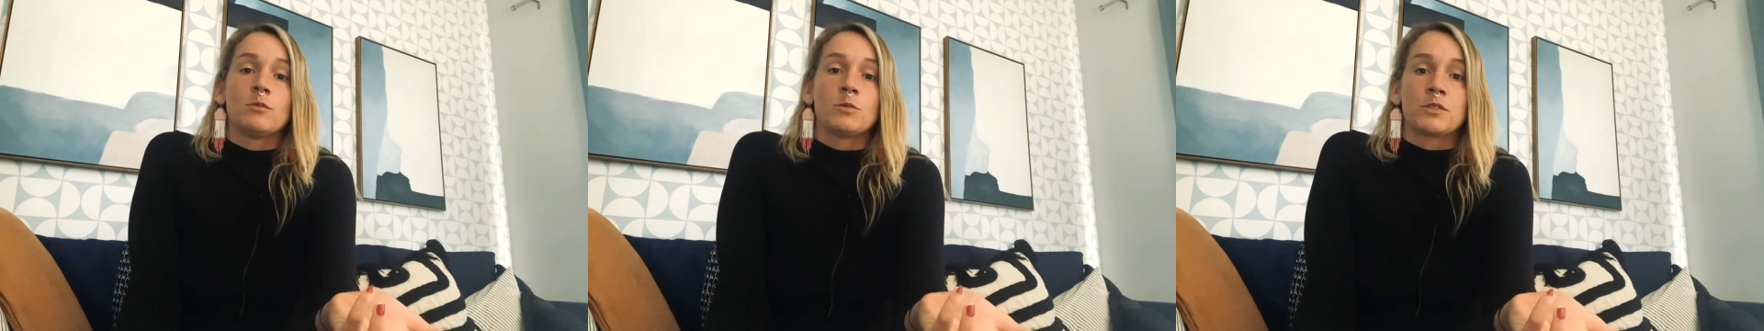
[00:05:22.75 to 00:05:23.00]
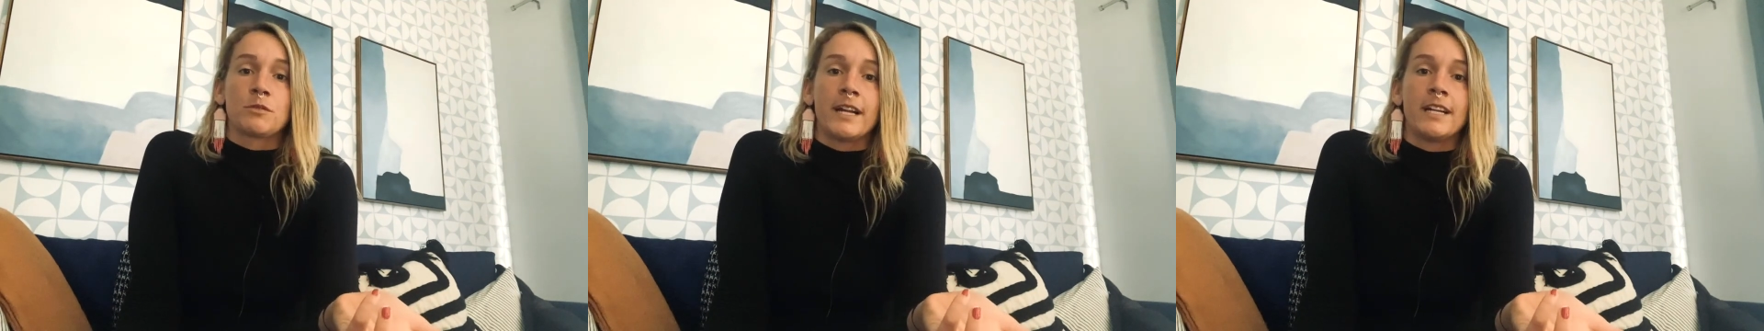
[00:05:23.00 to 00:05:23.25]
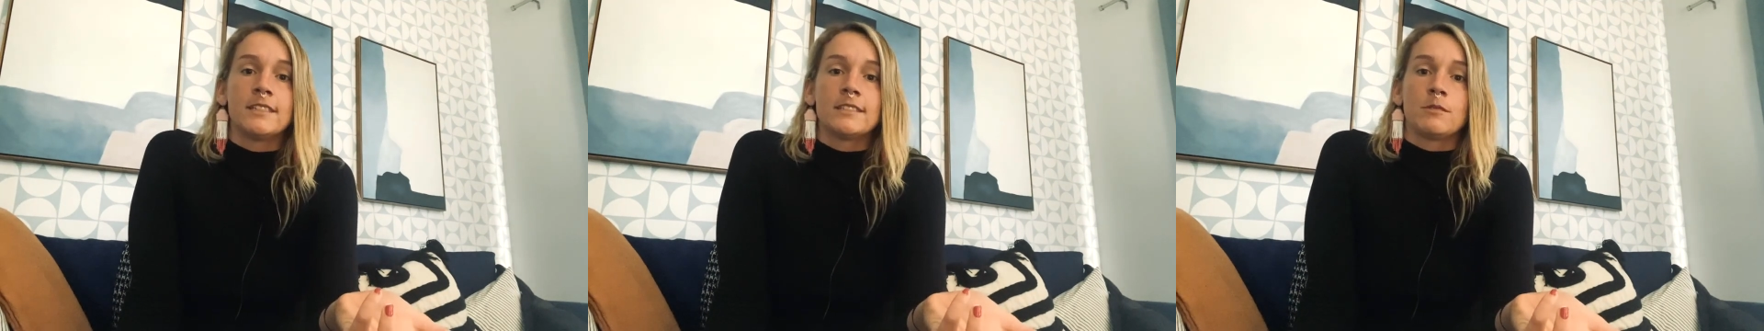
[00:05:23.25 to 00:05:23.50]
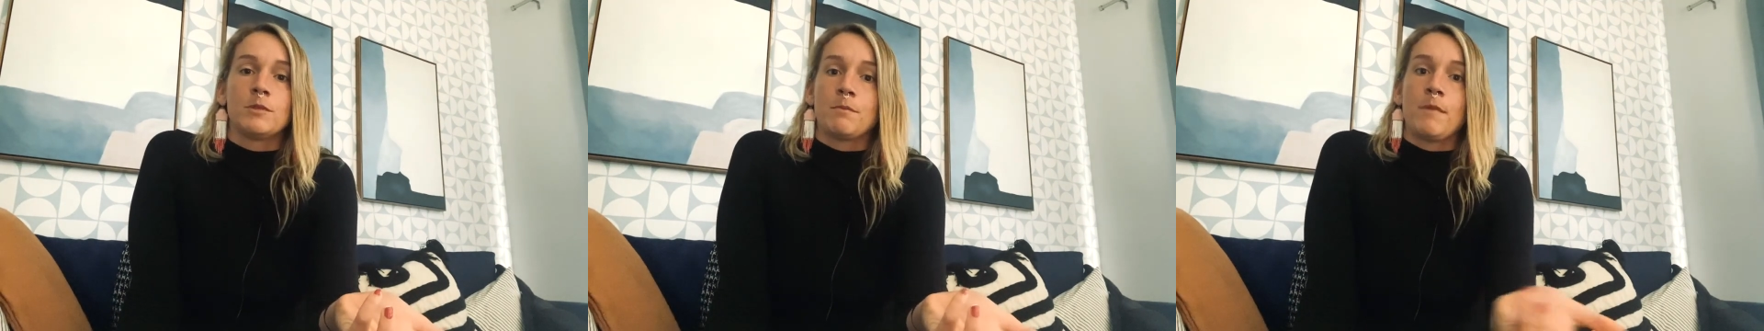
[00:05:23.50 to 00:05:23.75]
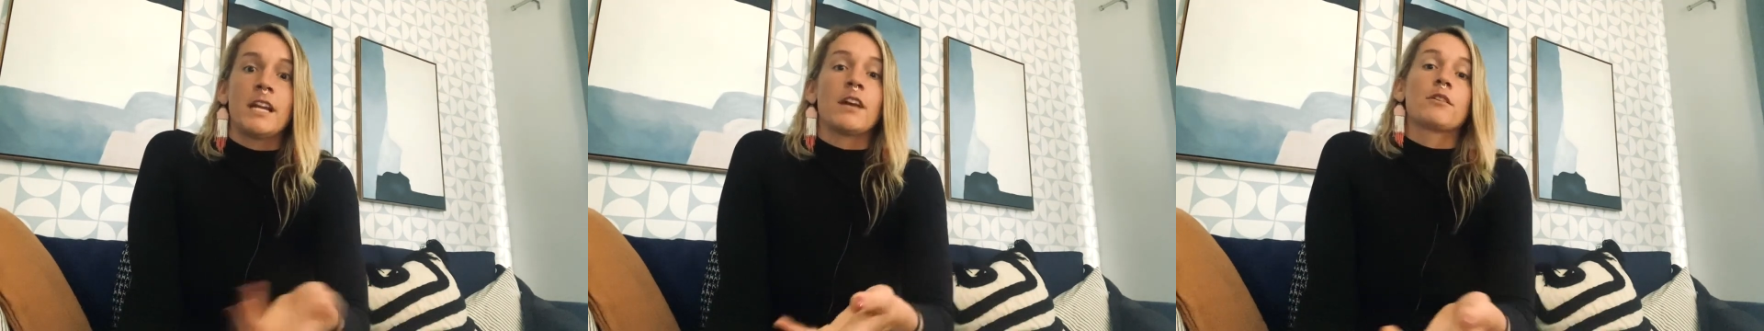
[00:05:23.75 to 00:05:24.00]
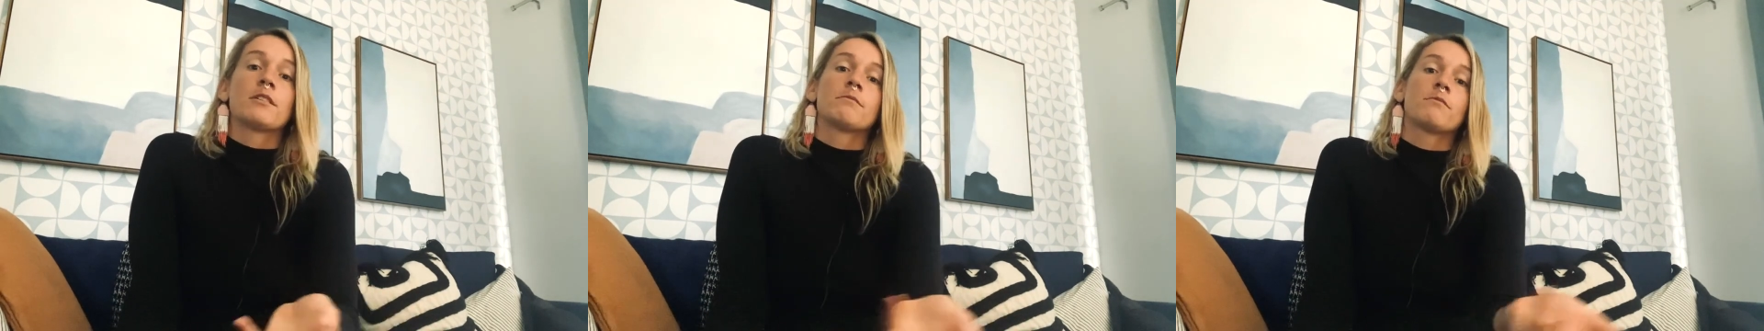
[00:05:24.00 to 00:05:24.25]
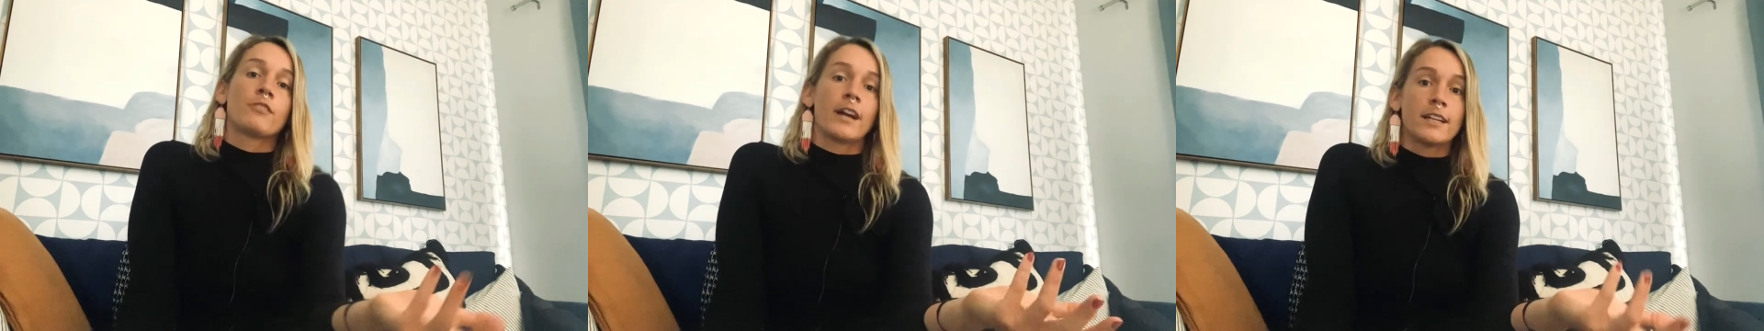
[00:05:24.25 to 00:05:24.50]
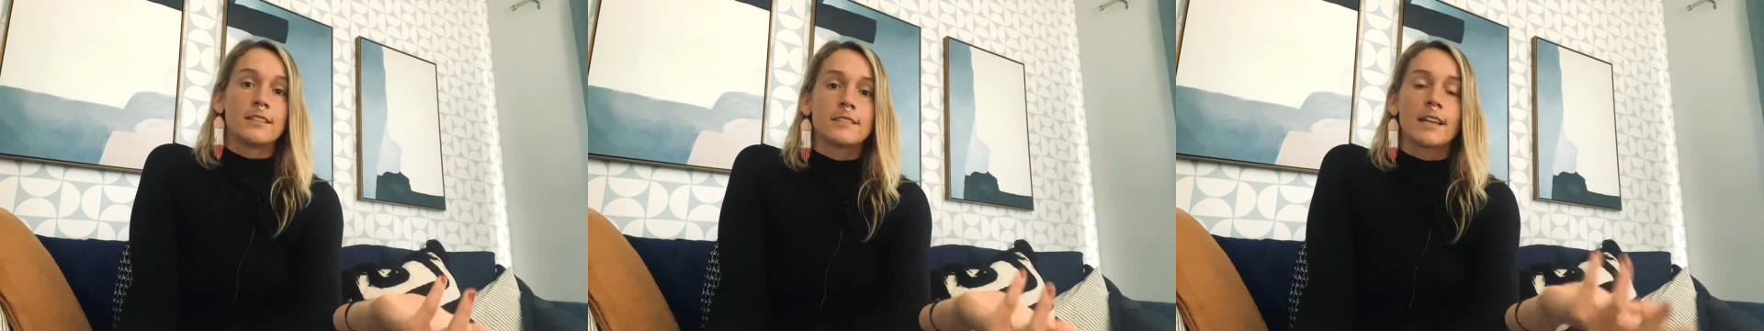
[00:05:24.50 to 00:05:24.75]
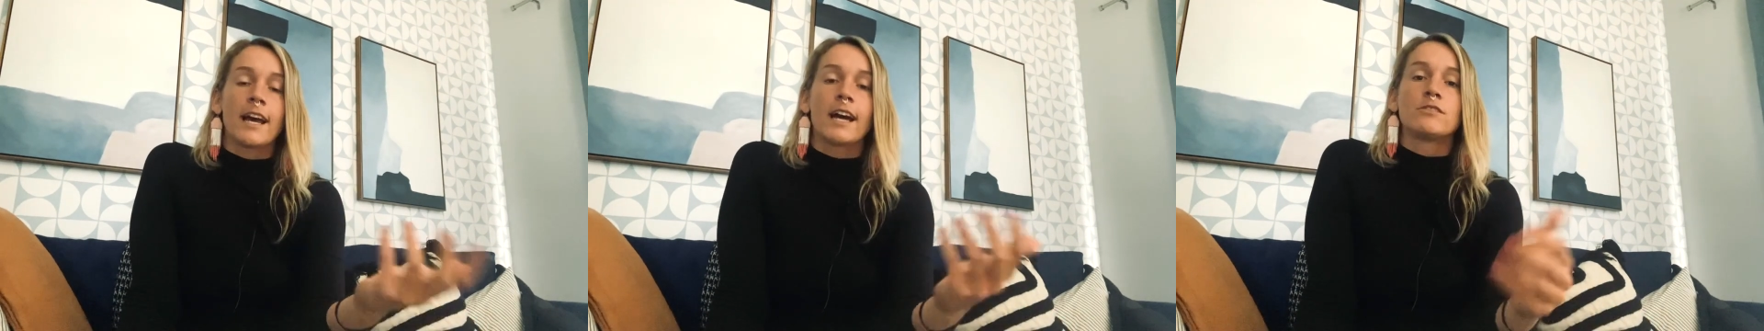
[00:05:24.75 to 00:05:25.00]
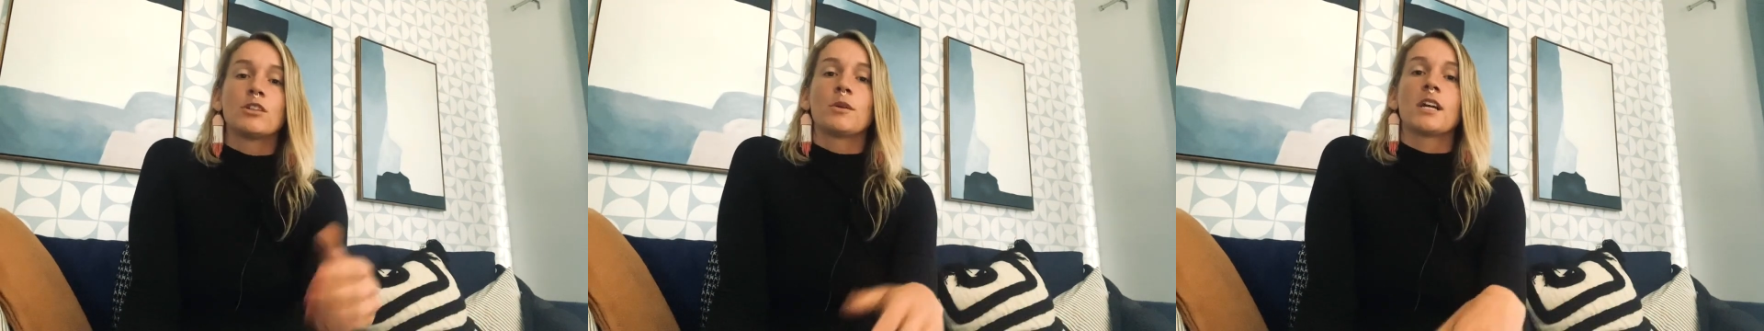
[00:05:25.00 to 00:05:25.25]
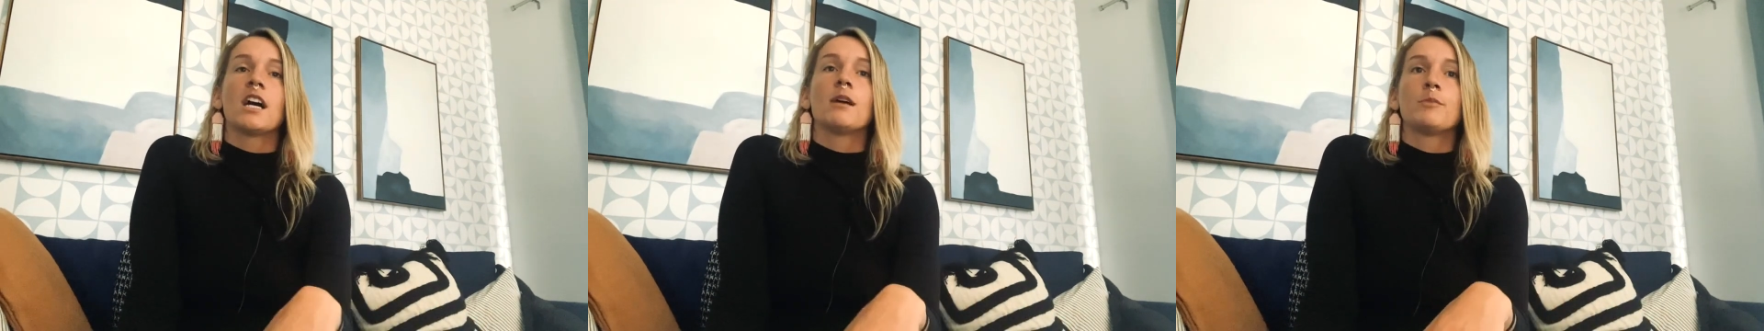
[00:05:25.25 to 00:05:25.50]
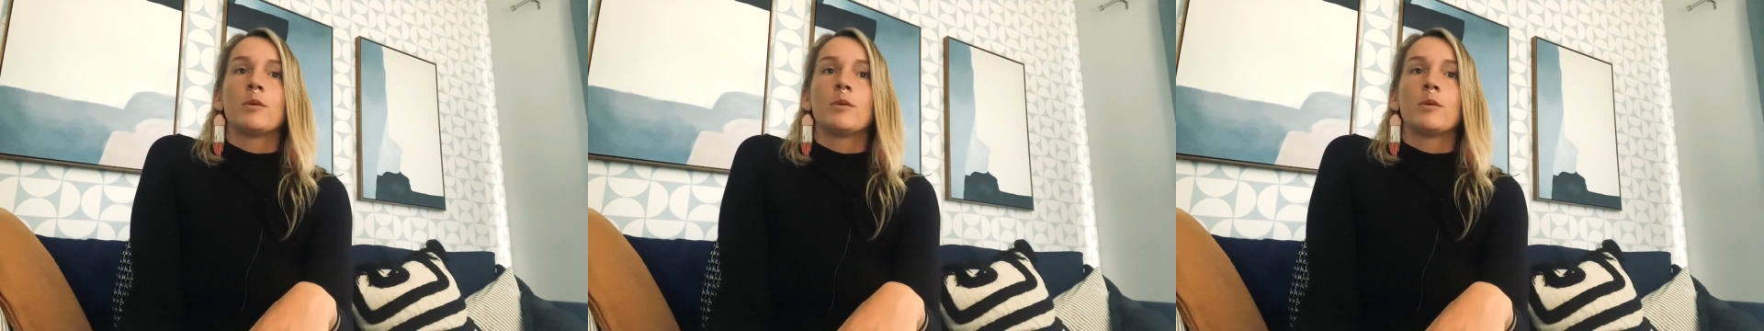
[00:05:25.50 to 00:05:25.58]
was raised and with many other friends I had growing up,